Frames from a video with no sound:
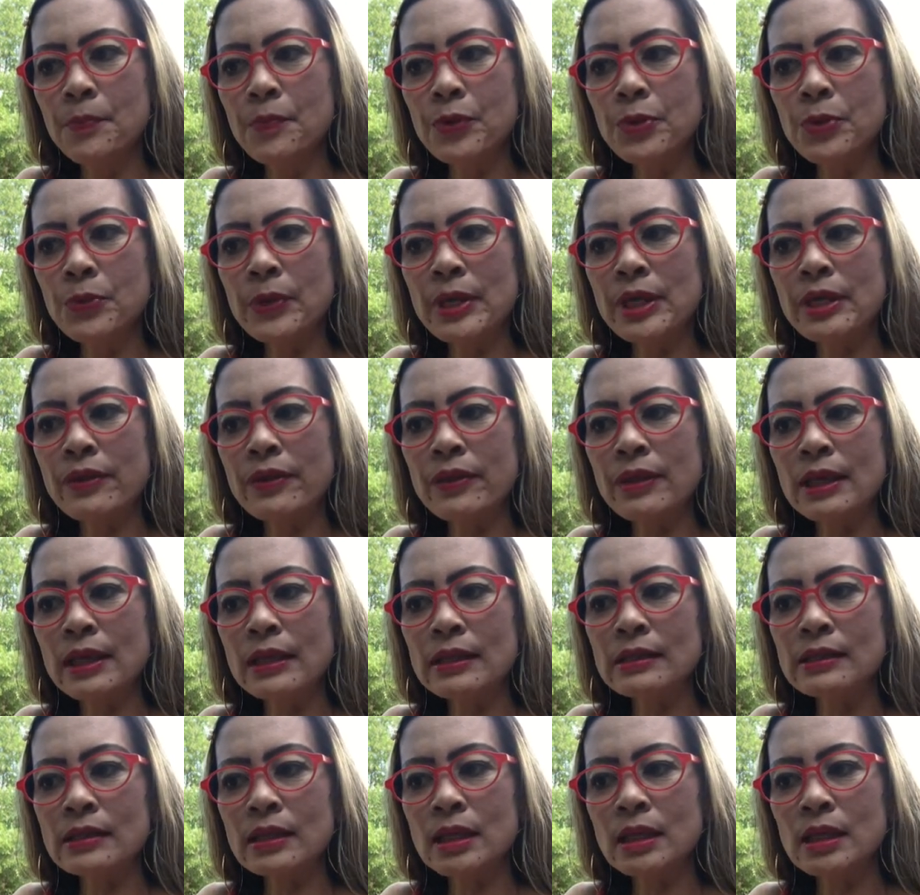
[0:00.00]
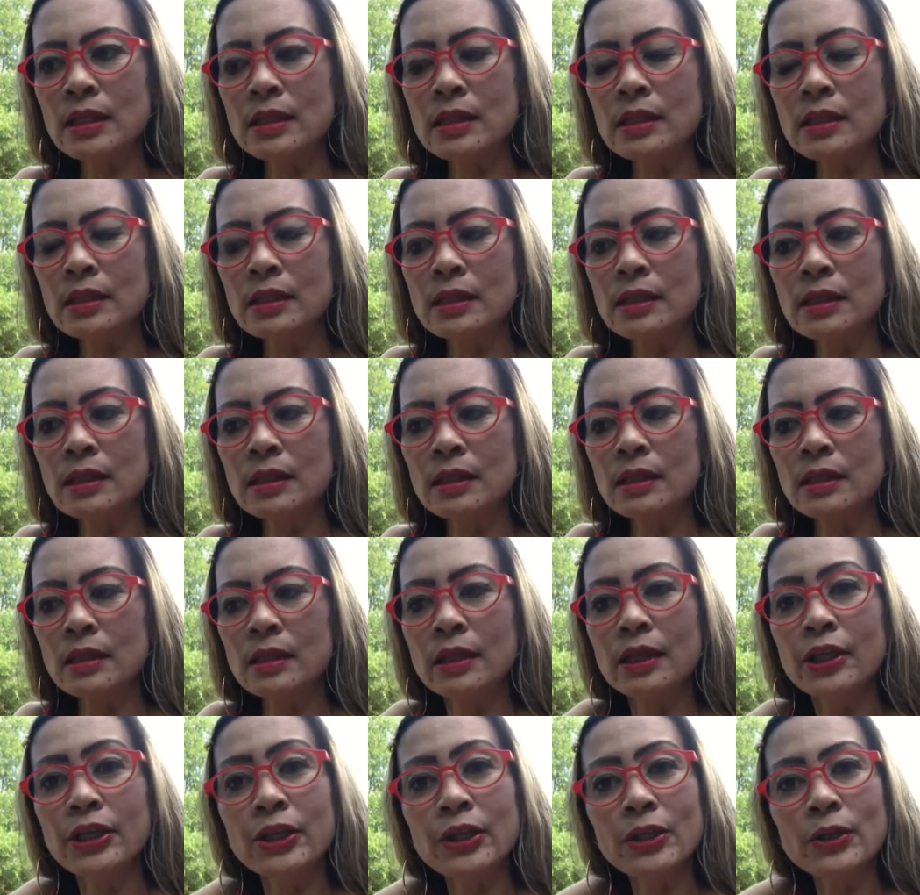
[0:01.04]
doing this as a
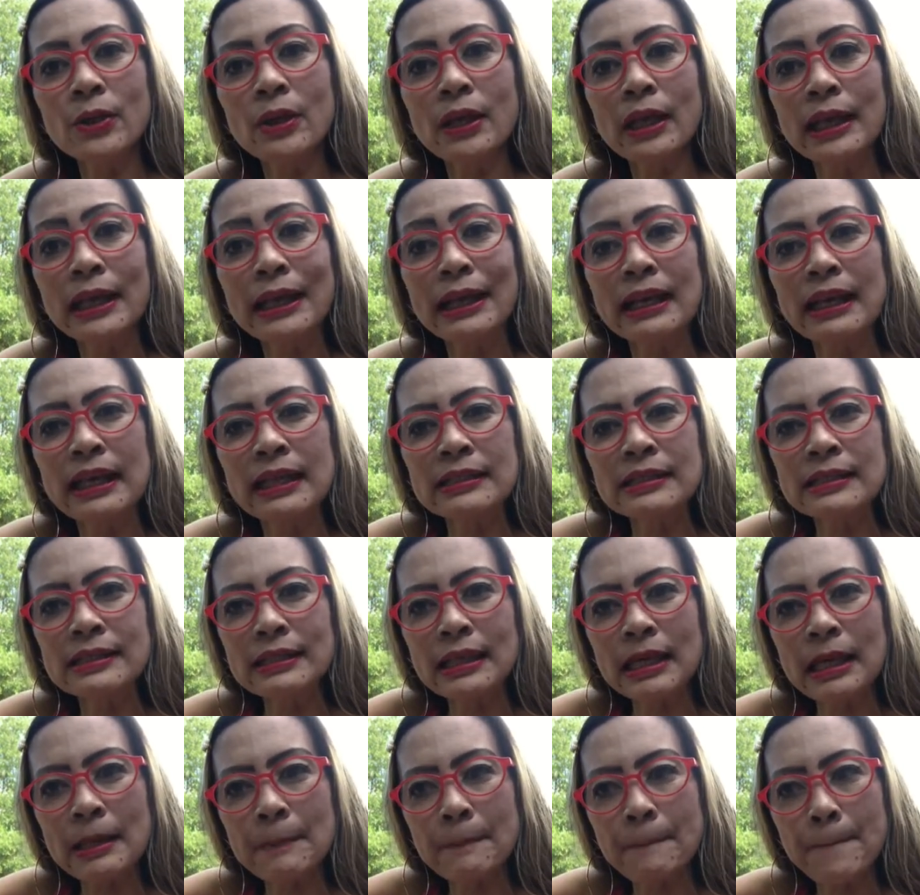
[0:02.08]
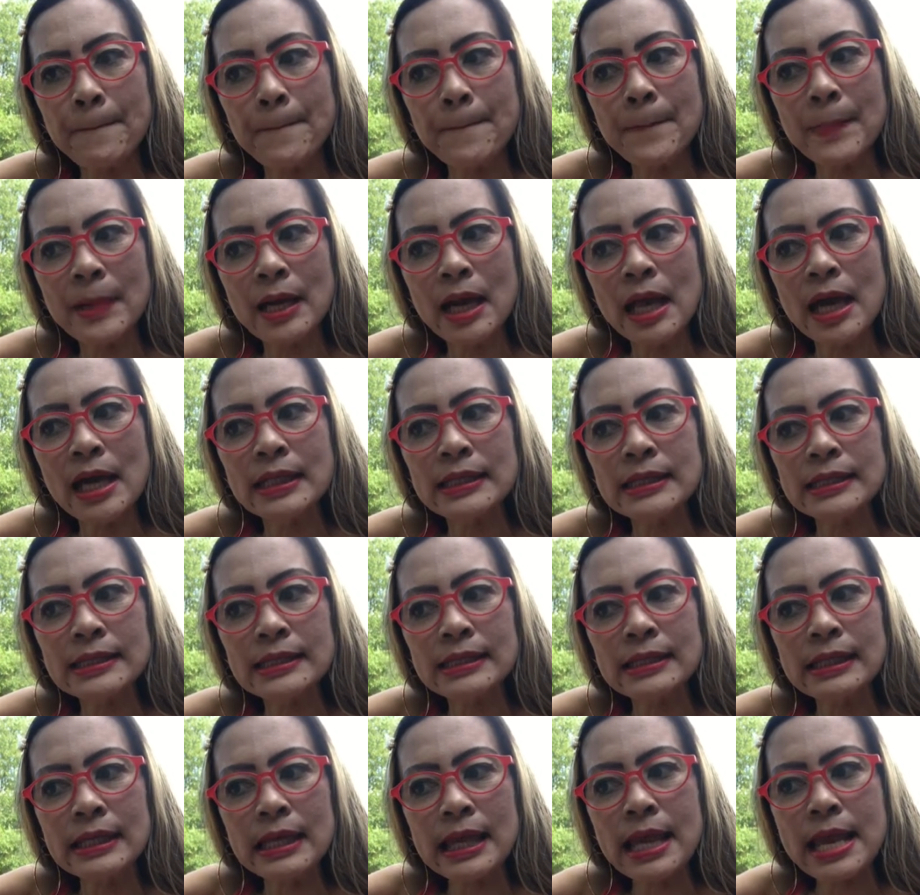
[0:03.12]
you know like landscape
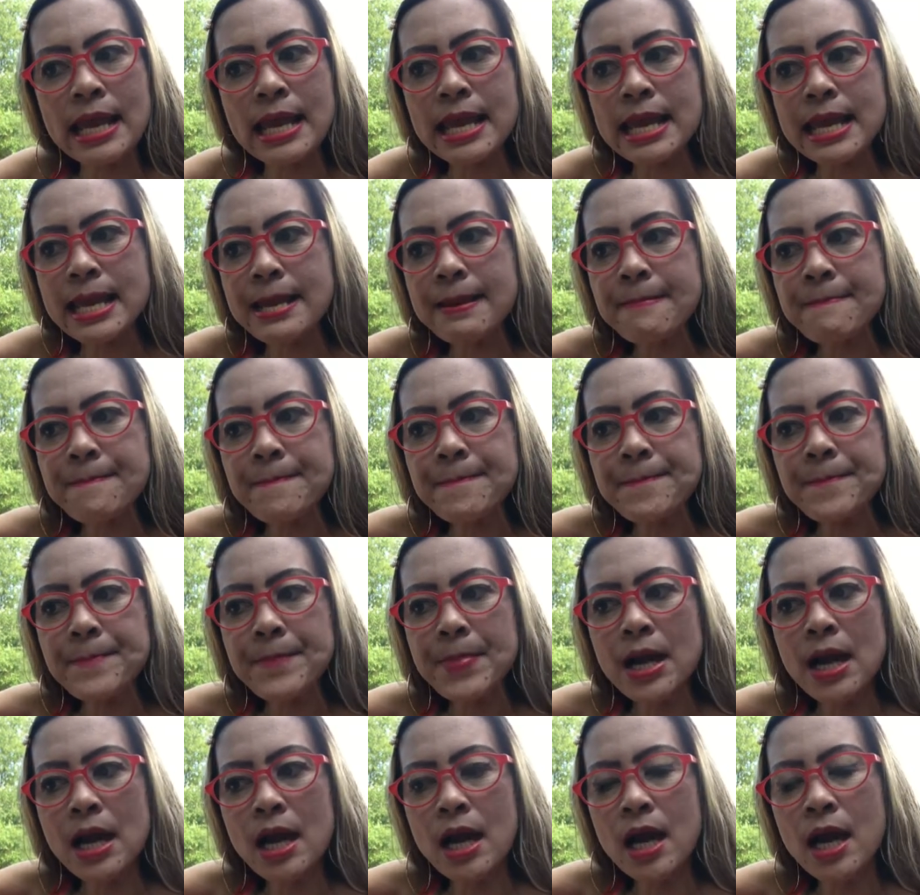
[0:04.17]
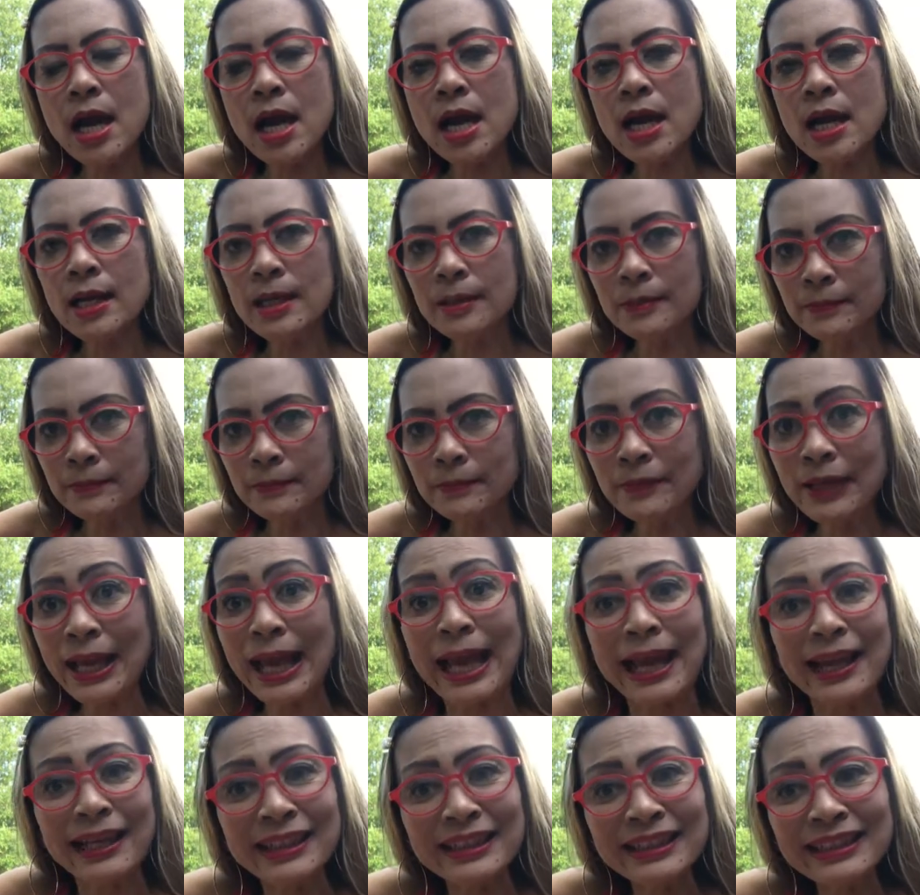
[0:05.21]
landscape um,
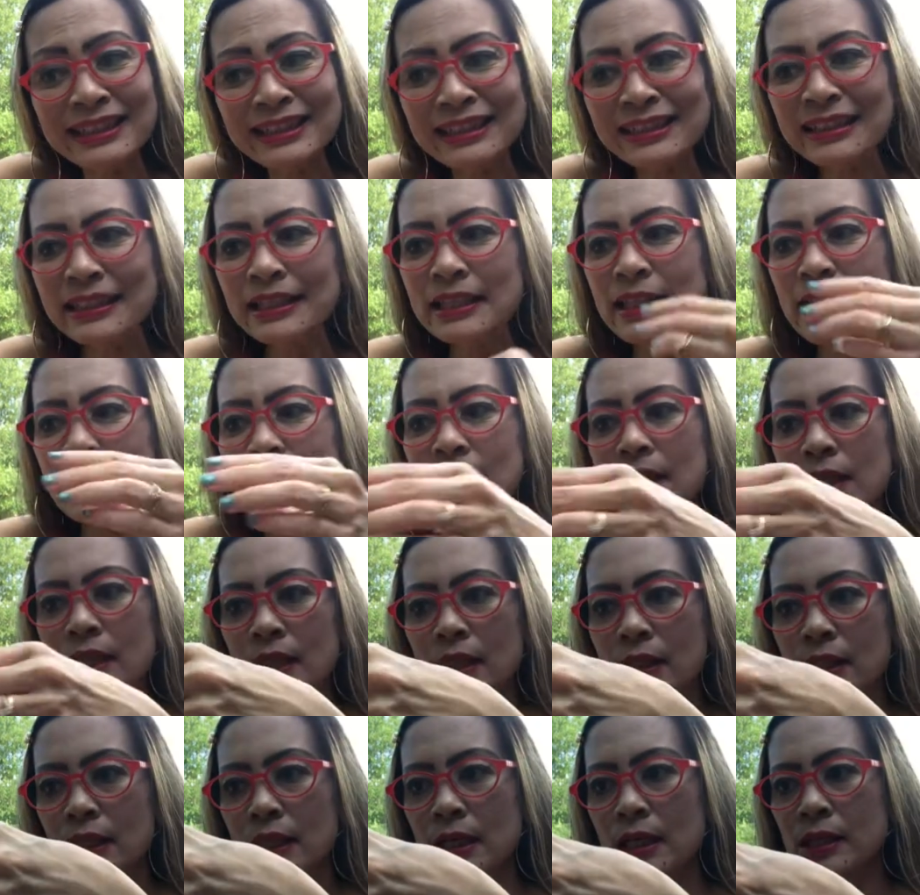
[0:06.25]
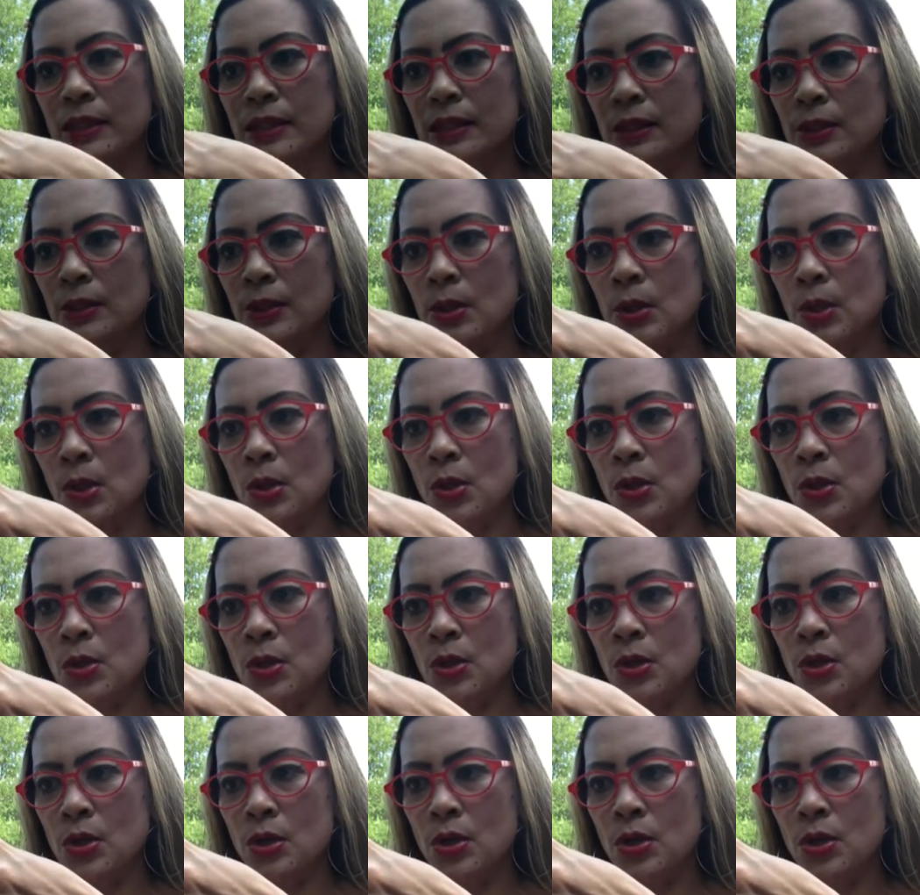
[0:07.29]
angle yeah so